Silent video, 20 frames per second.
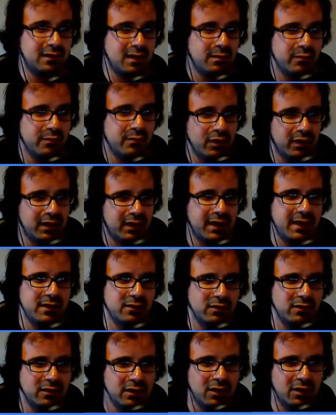I'm not keen
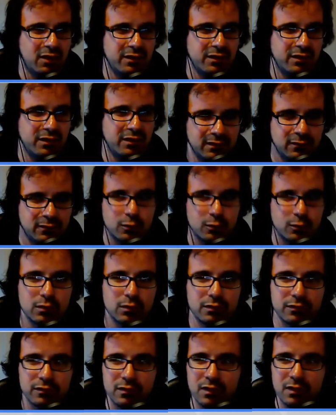on a lot of the other
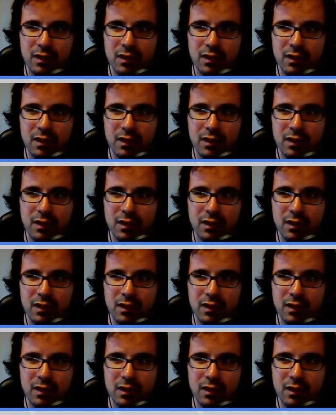tools.